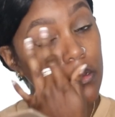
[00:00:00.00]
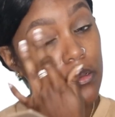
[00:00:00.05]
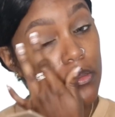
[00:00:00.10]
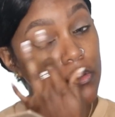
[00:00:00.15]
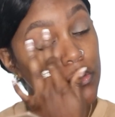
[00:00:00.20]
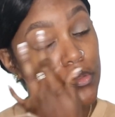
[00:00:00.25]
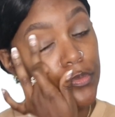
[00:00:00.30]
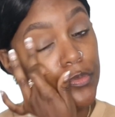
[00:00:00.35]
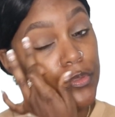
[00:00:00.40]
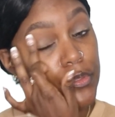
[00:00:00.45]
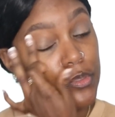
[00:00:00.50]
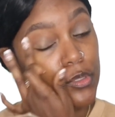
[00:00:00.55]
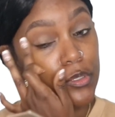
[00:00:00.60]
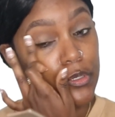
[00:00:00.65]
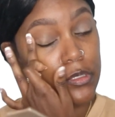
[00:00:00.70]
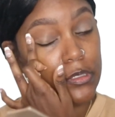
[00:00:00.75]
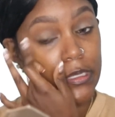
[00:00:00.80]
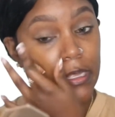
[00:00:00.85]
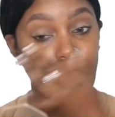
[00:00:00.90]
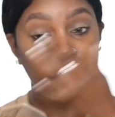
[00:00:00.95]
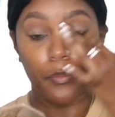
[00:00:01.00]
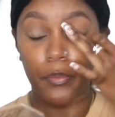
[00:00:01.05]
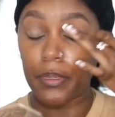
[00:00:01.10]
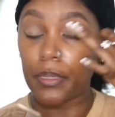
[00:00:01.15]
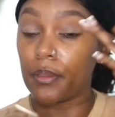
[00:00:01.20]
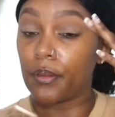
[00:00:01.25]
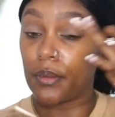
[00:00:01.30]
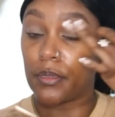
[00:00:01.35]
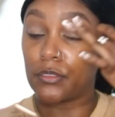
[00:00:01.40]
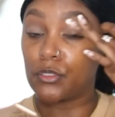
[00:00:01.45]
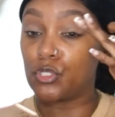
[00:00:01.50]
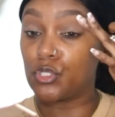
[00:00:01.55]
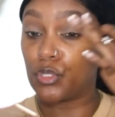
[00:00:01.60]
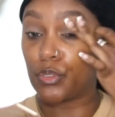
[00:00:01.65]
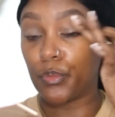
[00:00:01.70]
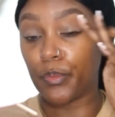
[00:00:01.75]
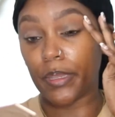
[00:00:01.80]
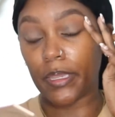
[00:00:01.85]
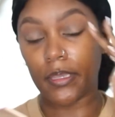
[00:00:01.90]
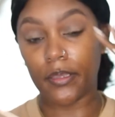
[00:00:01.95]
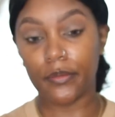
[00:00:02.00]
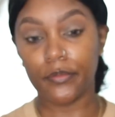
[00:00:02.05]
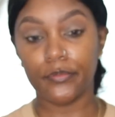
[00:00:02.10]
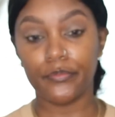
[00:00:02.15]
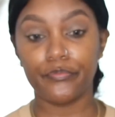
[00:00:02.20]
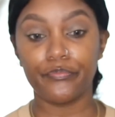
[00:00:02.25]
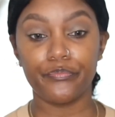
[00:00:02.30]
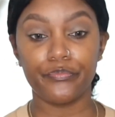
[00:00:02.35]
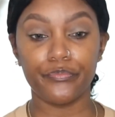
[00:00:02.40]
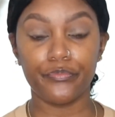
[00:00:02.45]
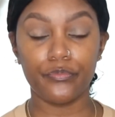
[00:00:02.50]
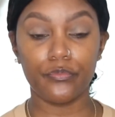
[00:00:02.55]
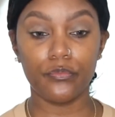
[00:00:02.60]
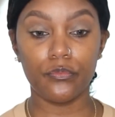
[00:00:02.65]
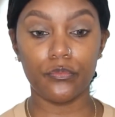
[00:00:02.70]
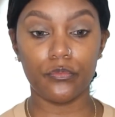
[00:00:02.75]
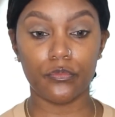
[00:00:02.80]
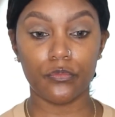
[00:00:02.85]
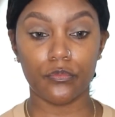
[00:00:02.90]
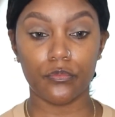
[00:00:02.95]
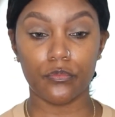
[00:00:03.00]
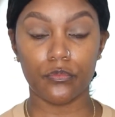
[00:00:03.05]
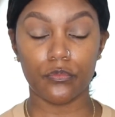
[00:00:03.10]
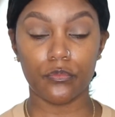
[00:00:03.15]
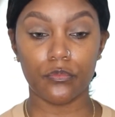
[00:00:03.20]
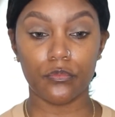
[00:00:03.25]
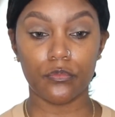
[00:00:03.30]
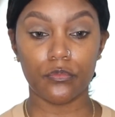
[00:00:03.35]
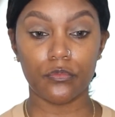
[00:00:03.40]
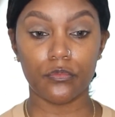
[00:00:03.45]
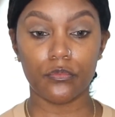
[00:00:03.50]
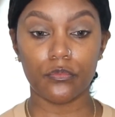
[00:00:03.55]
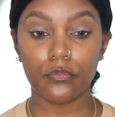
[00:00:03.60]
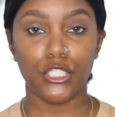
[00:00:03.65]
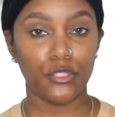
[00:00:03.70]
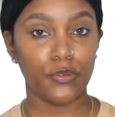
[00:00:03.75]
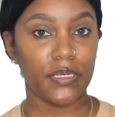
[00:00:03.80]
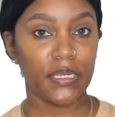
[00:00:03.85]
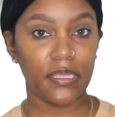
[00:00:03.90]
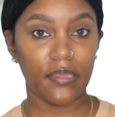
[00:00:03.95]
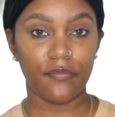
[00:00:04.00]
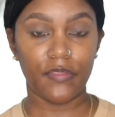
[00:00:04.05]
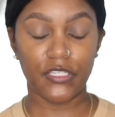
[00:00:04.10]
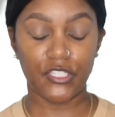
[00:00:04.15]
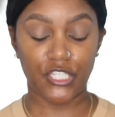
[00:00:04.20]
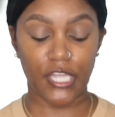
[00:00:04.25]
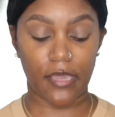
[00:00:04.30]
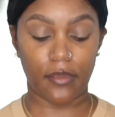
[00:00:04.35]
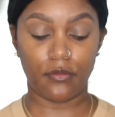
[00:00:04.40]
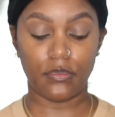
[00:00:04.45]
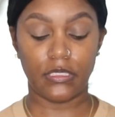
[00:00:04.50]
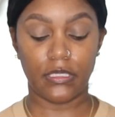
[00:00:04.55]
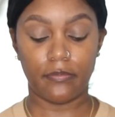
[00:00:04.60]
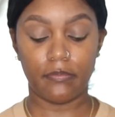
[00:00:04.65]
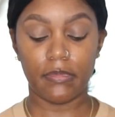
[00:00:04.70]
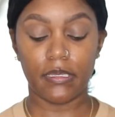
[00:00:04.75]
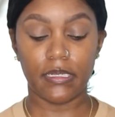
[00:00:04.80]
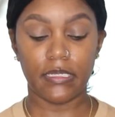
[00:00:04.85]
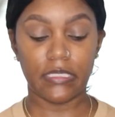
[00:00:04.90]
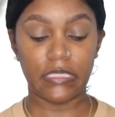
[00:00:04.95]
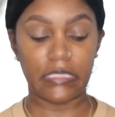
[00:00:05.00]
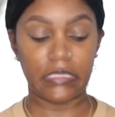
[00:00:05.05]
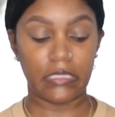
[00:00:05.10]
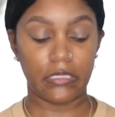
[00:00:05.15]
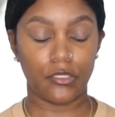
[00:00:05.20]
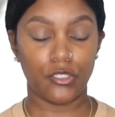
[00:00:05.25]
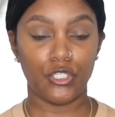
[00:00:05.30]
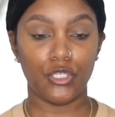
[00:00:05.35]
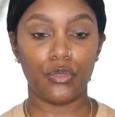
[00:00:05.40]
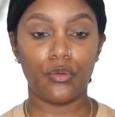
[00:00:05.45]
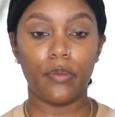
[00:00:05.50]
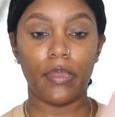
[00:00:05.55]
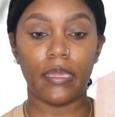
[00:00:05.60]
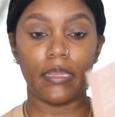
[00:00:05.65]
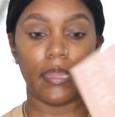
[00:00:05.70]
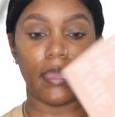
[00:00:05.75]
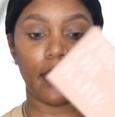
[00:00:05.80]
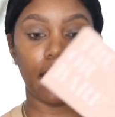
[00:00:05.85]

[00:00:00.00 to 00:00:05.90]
the look that we are doing. I just want to give the shadow something to stick to, and I'm